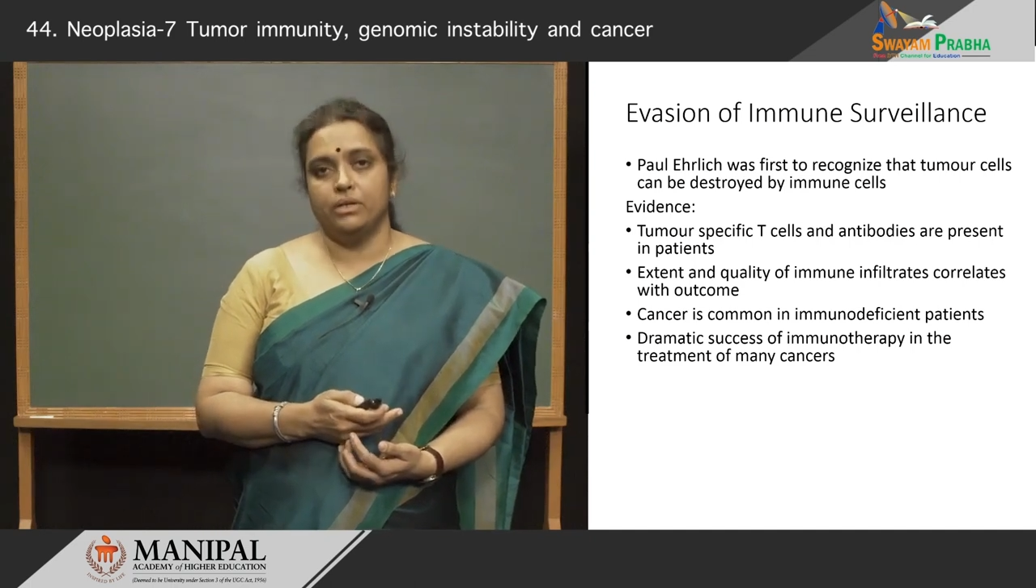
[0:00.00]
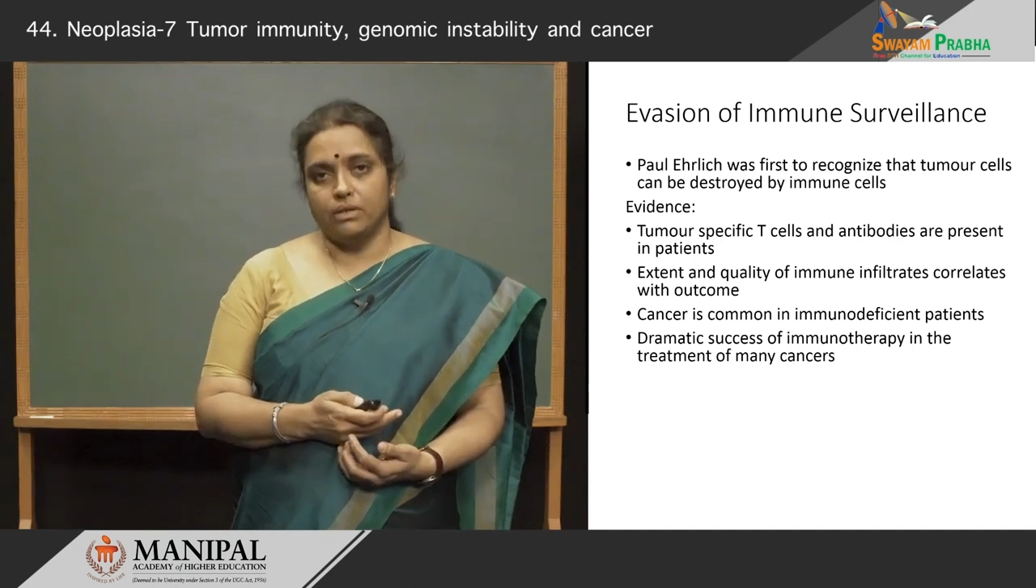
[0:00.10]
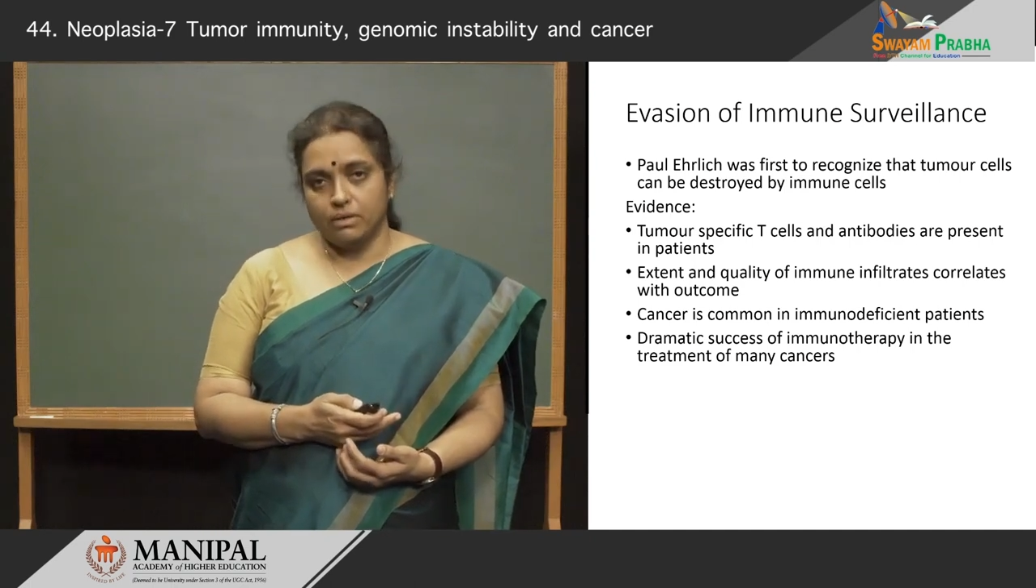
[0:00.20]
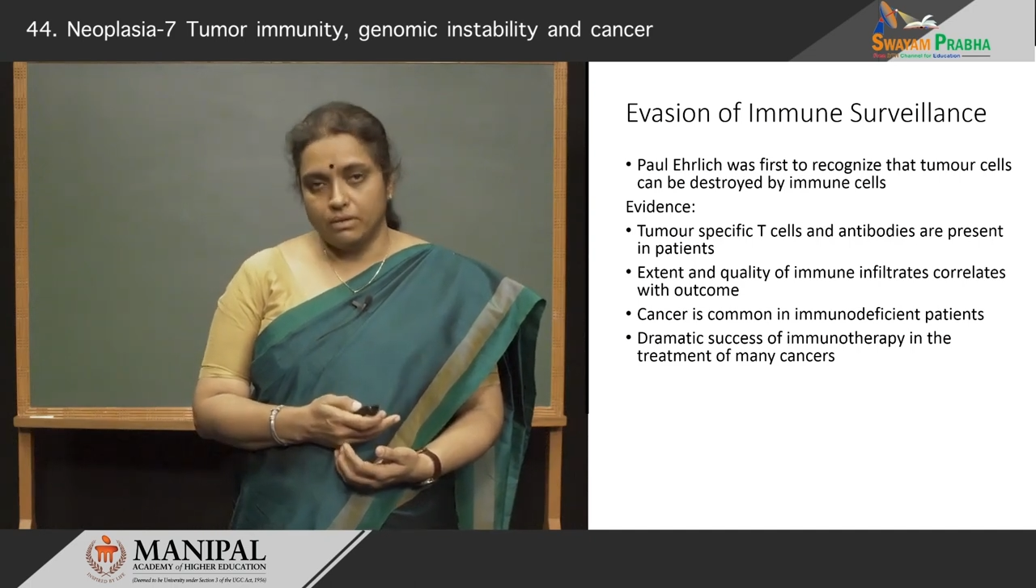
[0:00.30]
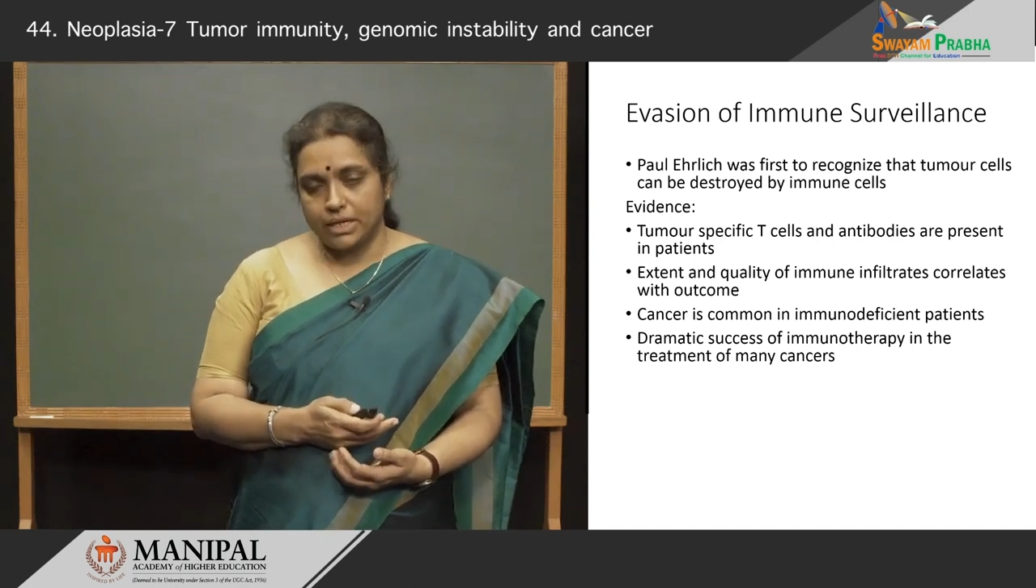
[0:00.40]

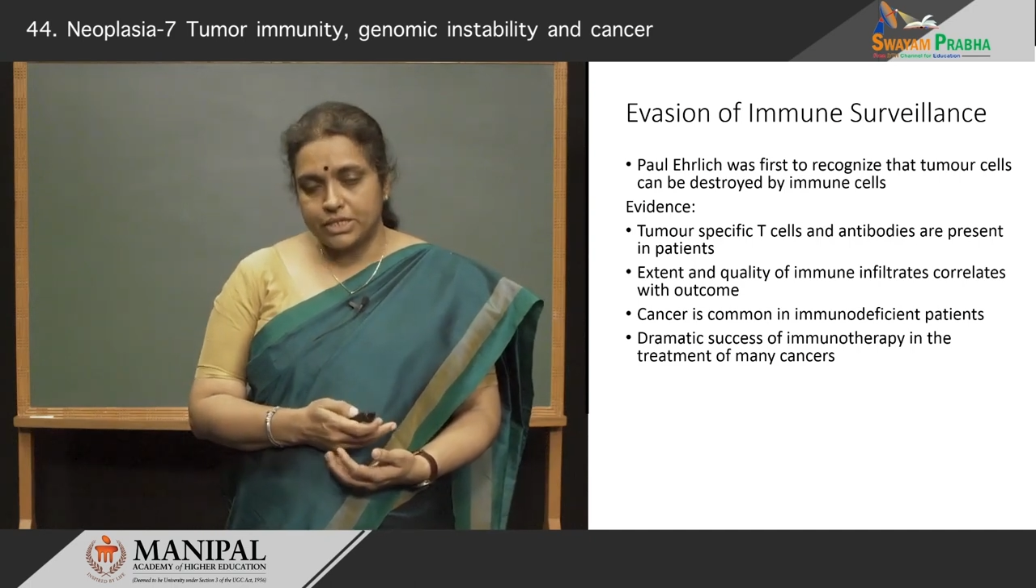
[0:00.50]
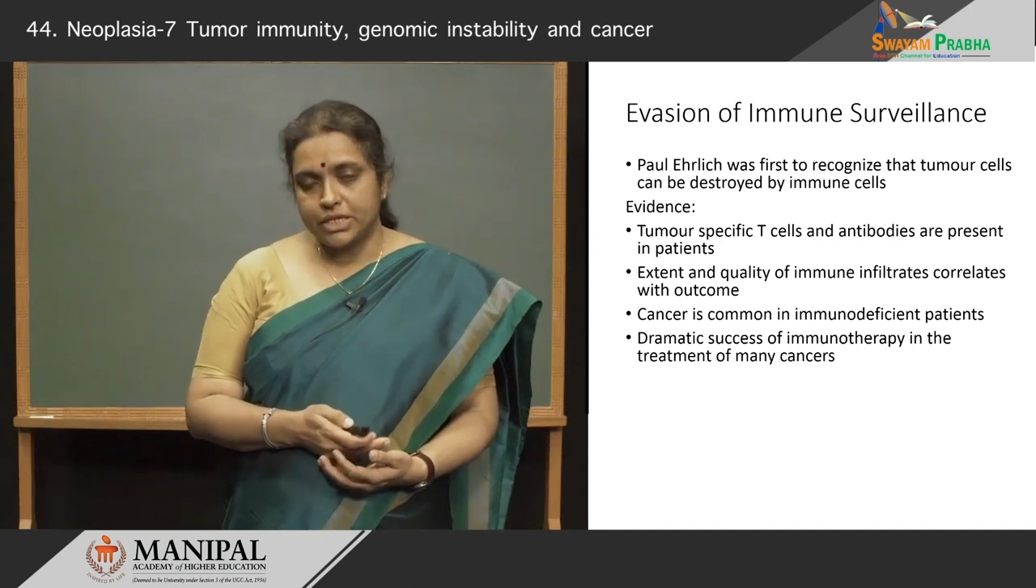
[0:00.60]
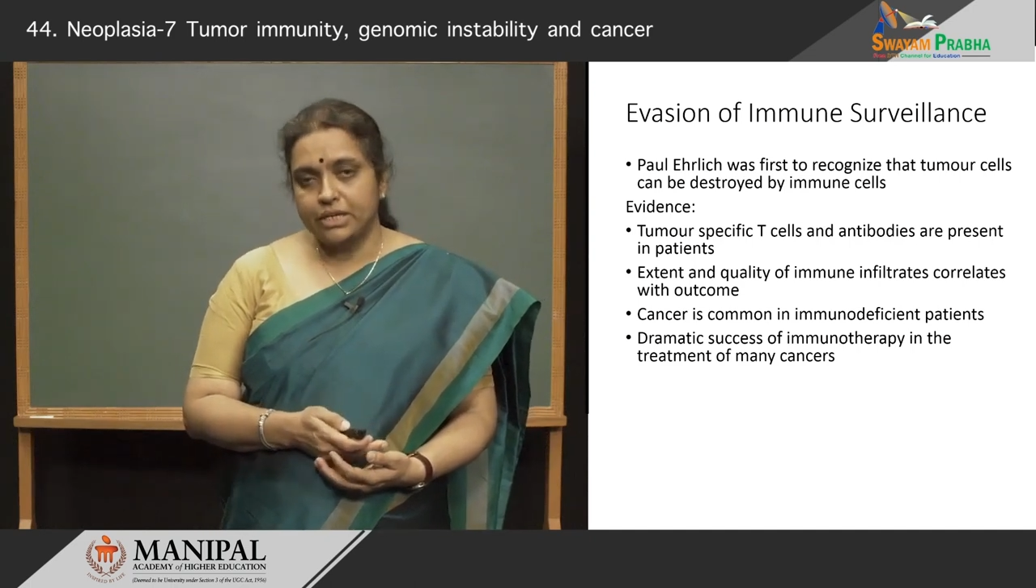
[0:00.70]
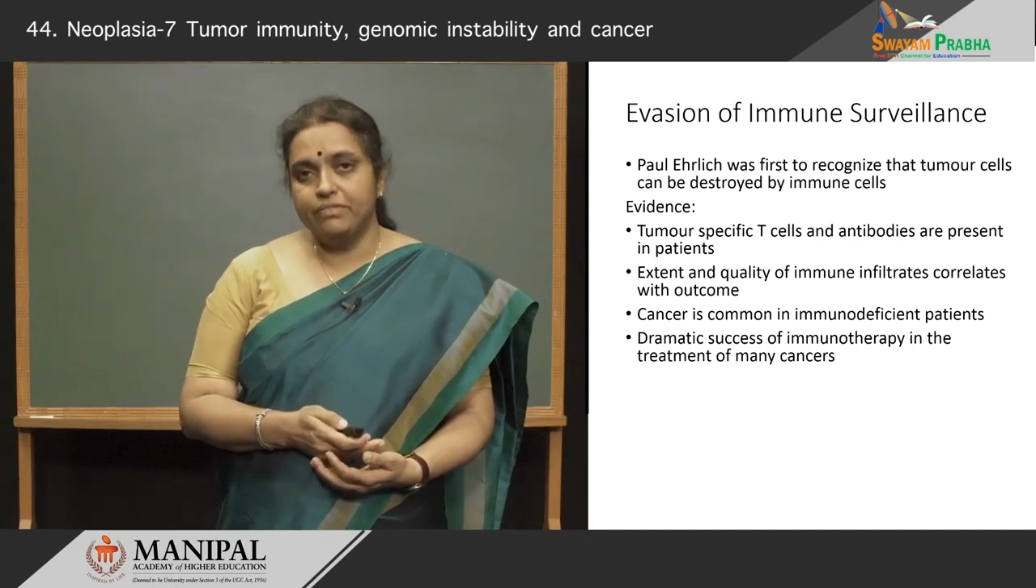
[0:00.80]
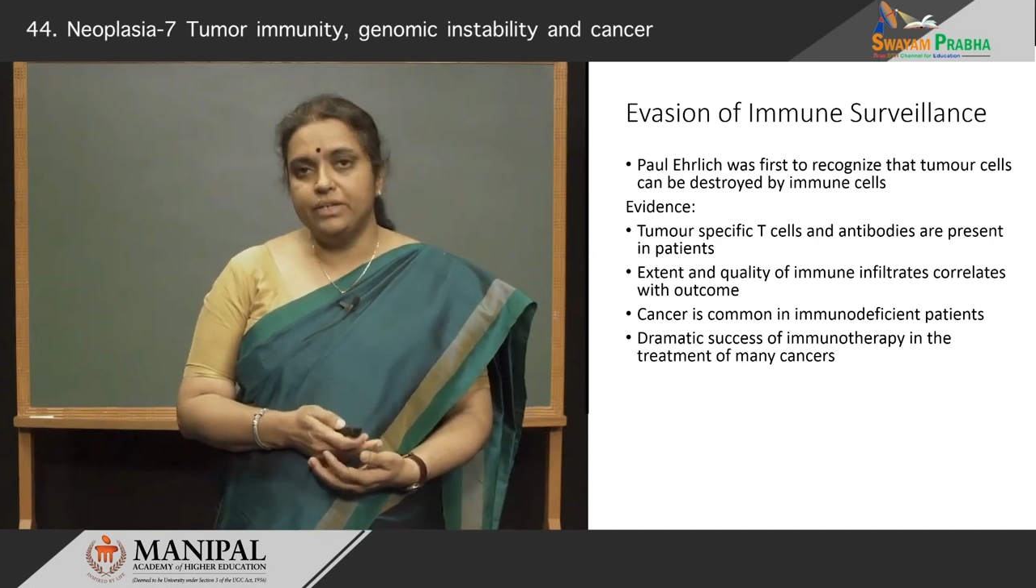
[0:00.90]

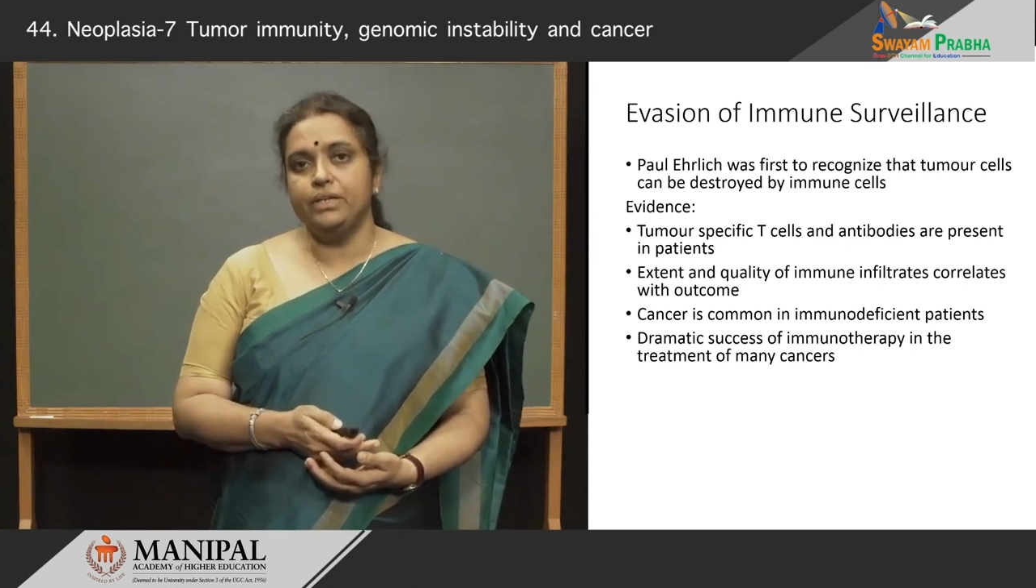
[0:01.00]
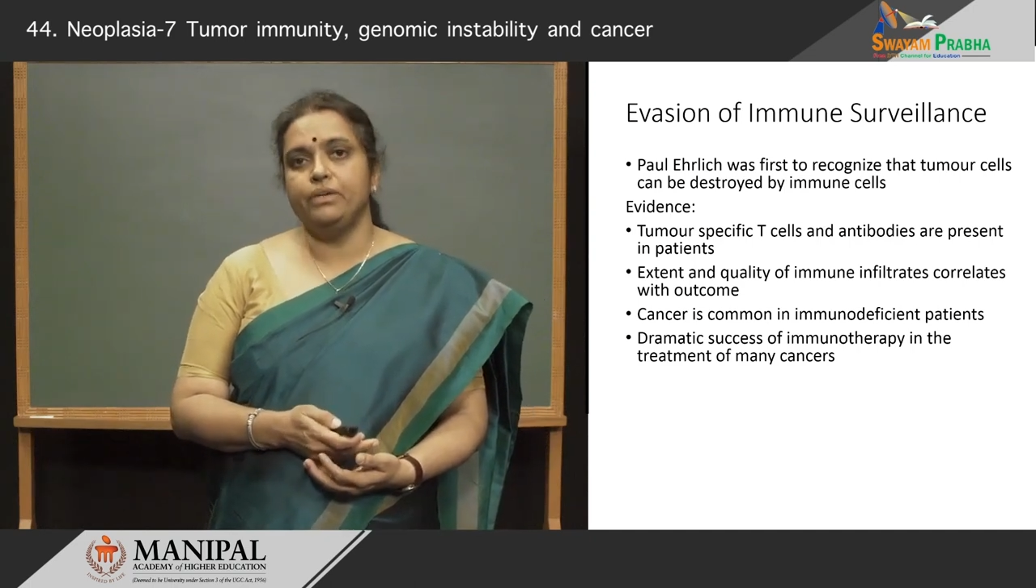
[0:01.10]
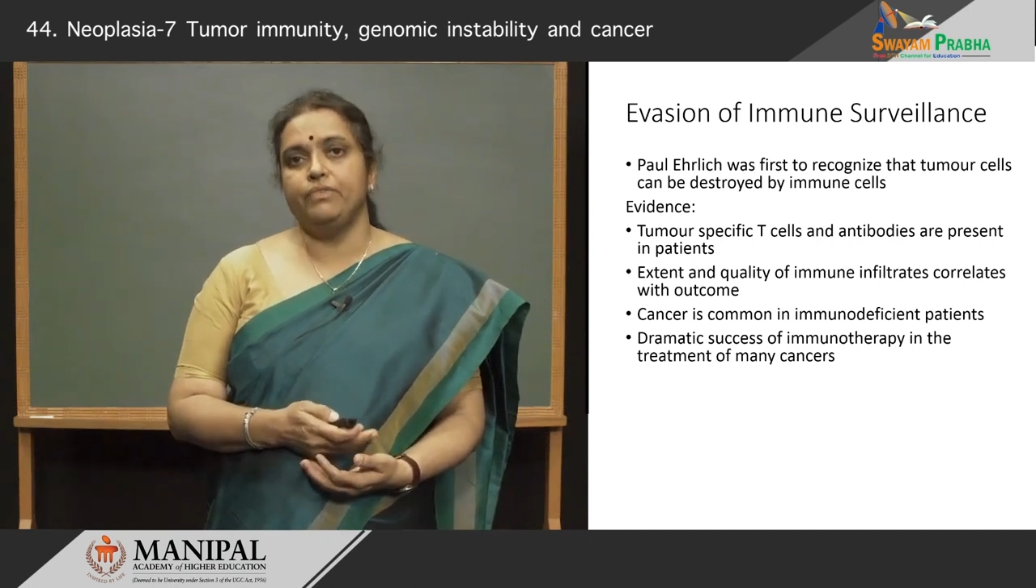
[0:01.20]
HIV,